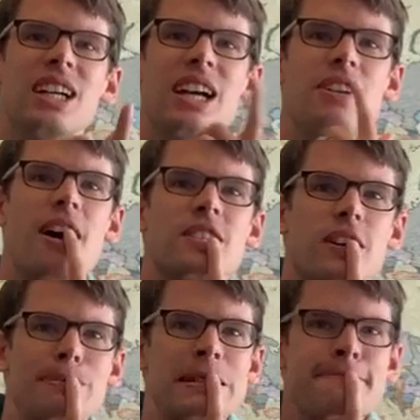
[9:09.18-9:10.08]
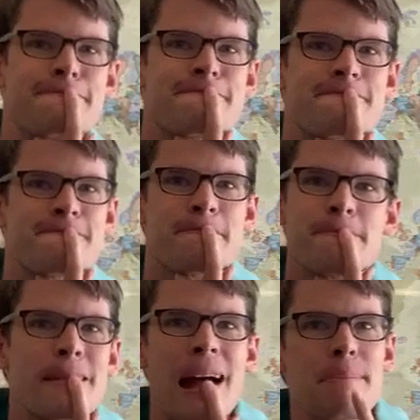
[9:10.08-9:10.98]
It dawns on me.
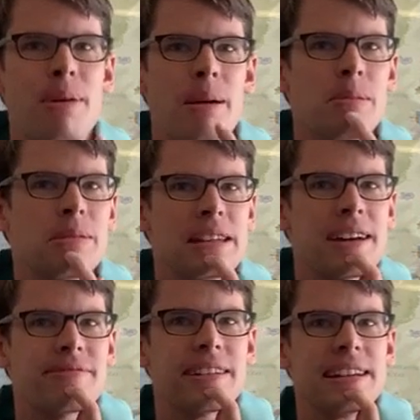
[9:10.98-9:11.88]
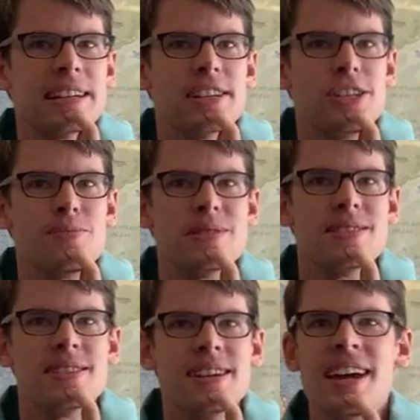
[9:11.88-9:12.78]
I'm probably not fighting a human.
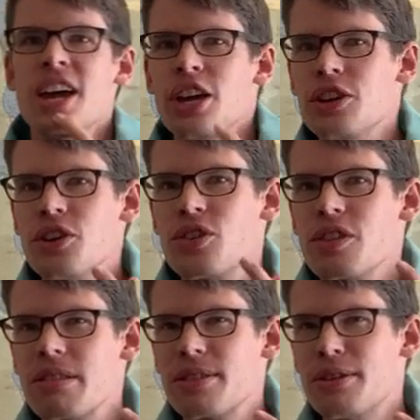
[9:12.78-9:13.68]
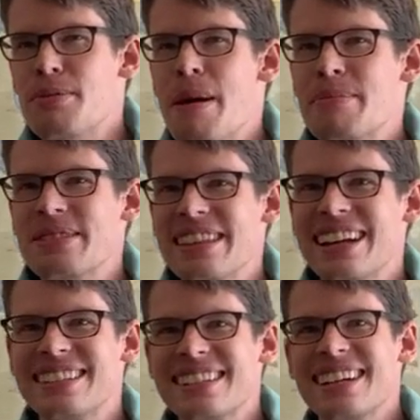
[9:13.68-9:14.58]
You remember
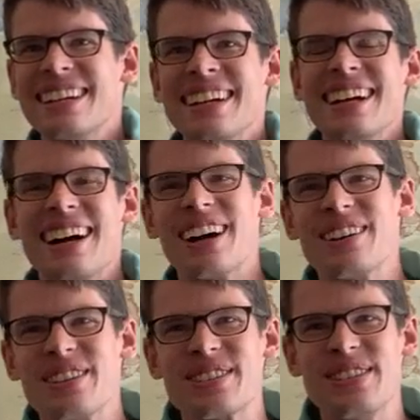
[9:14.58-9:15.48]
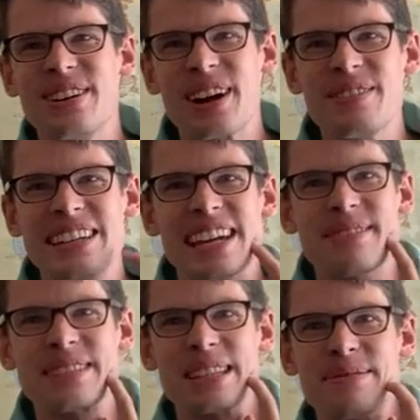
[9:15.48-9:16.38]
that those two army
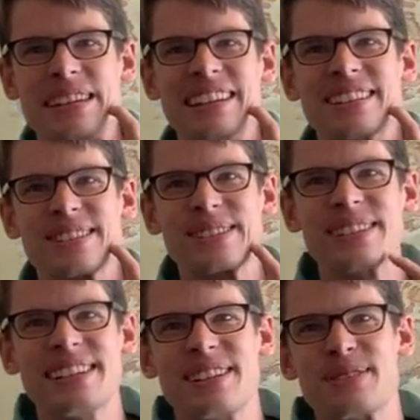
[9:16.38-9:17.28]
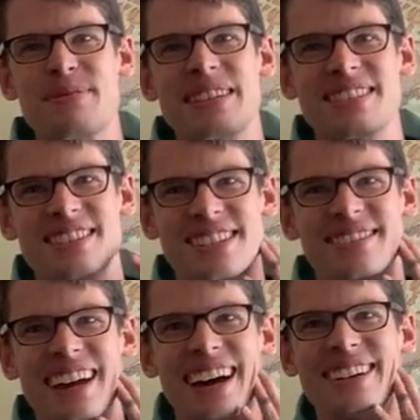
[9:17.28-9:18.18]
camps at the beginning of the story, and those messengers
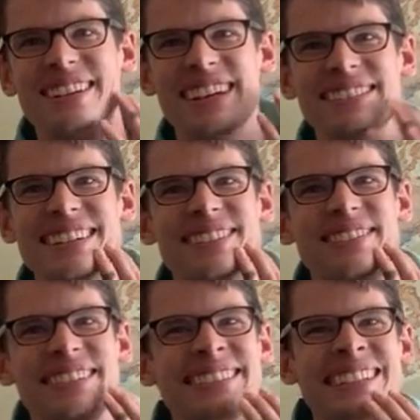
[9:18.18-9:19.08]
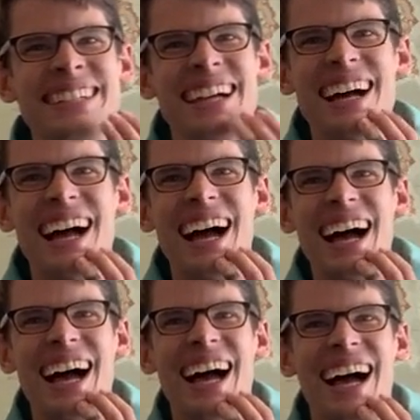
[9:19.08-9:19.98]
of God who came out to meet me?
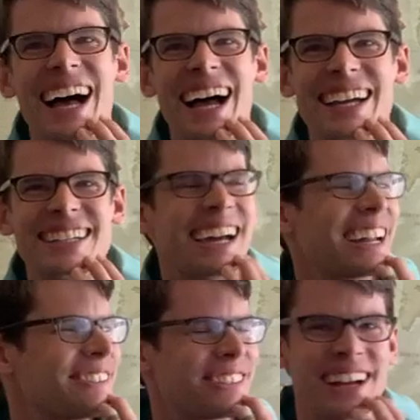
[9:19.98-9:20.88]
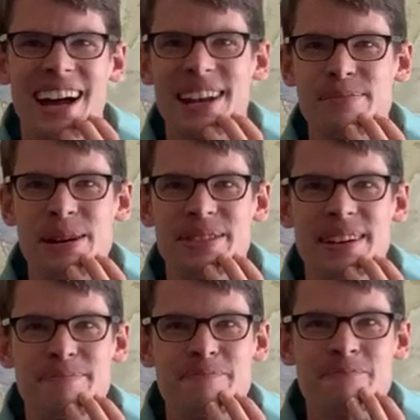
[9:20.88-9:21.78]
I'd kind of forgotten about
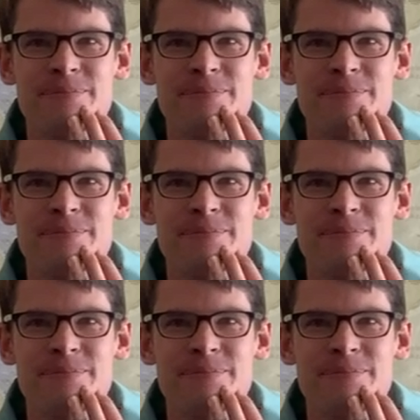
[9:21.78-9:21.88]
them.